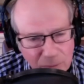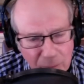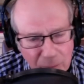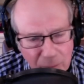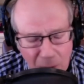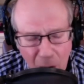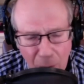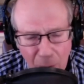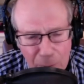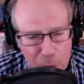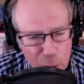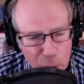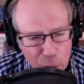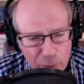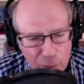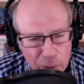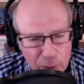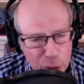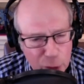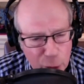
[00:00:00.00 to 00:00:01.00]
a
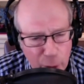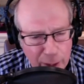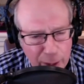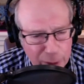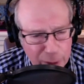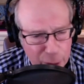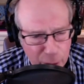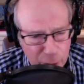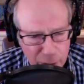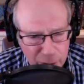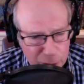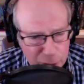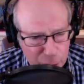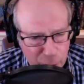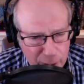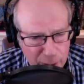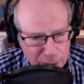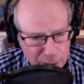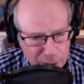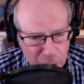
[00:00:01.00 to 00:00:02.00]
beautiful stranger in a
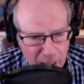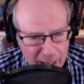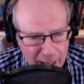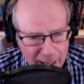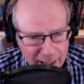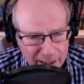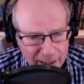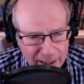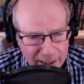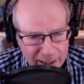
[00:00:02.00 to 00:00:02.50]
strange land,